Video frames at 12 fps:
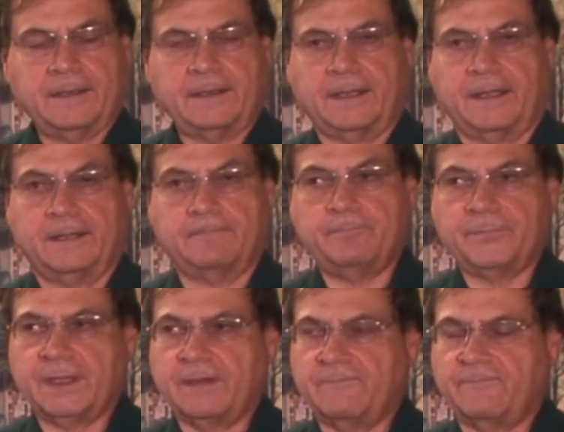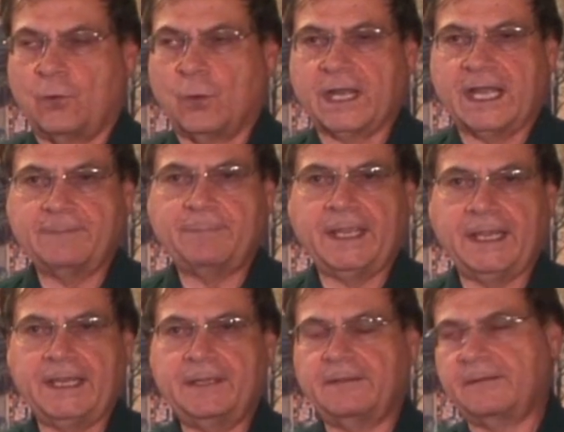For what I
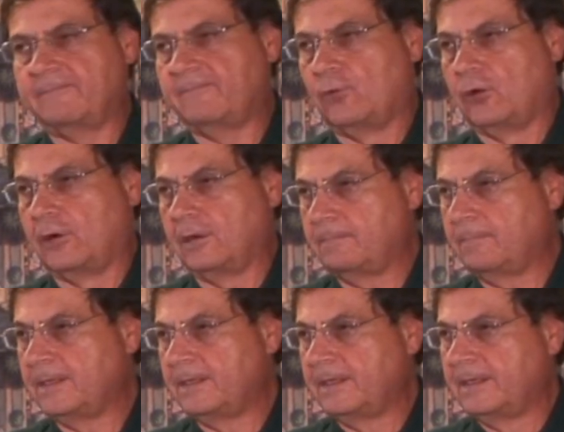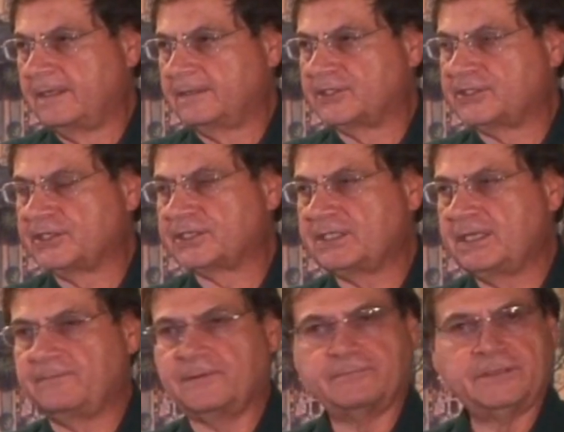paid for this
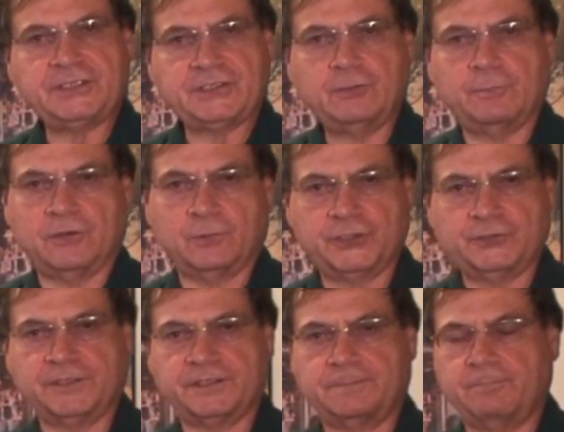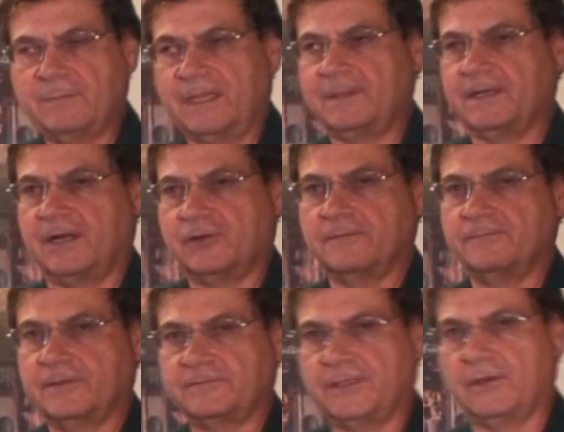1650 Super, which was maybe
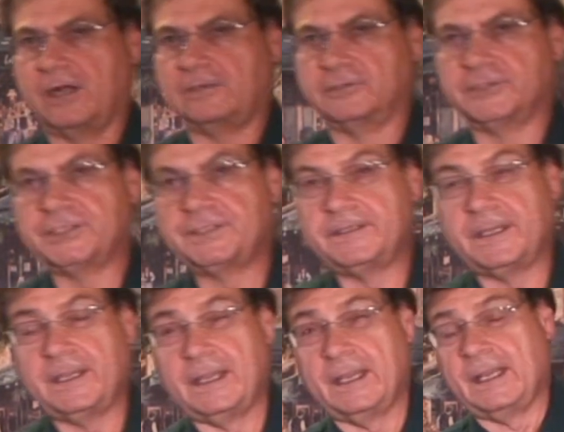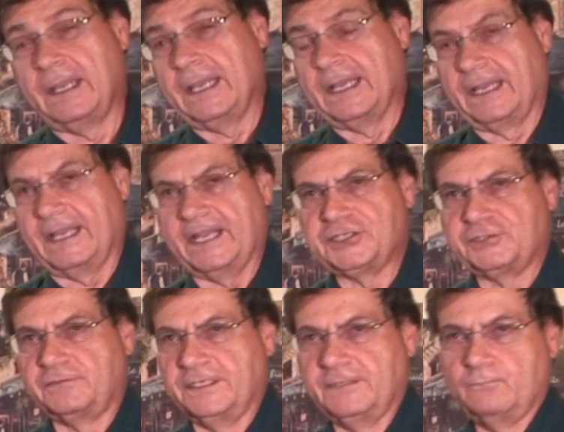$150, and I
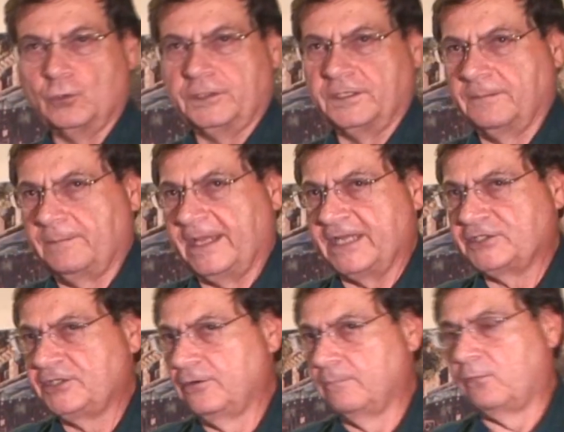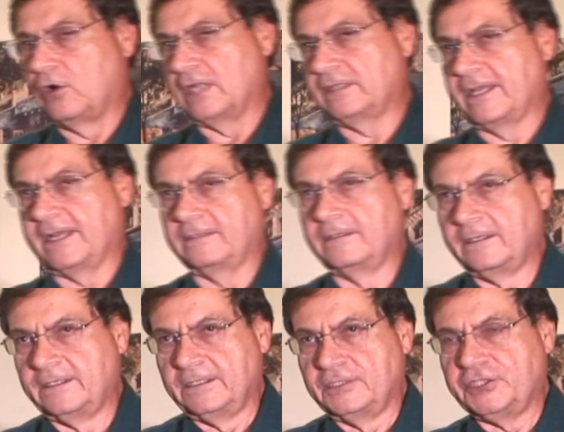actually, within the past year, bought that
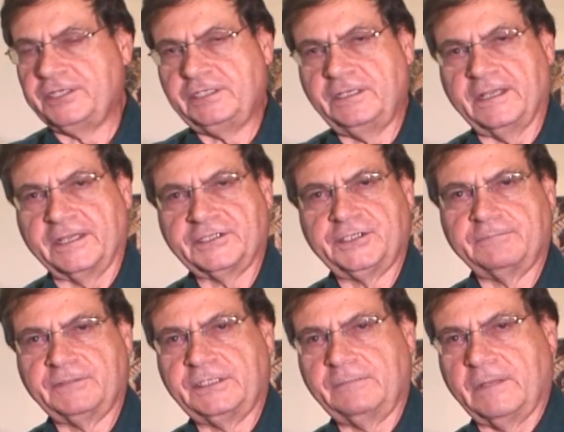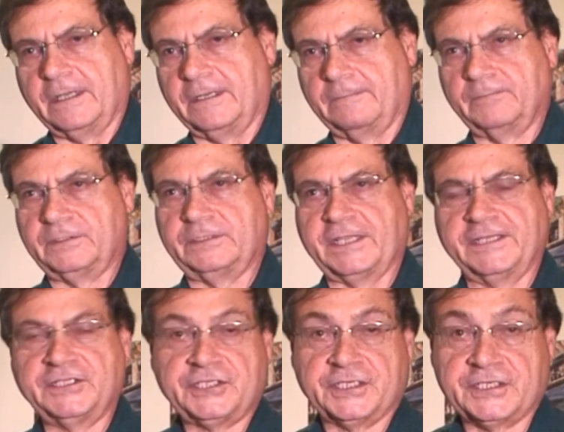GTX
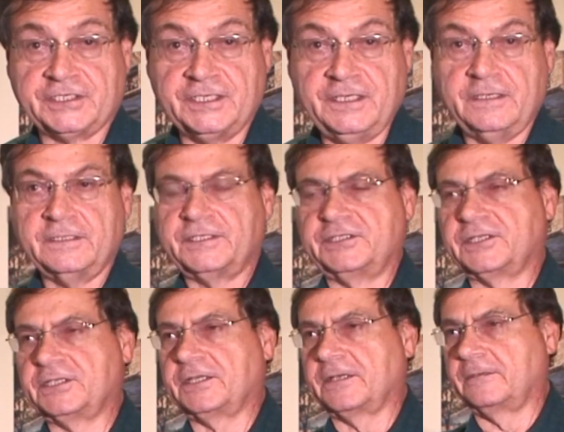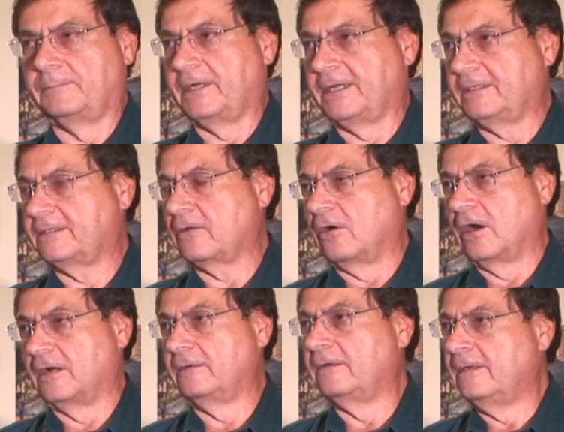1060 6GB card,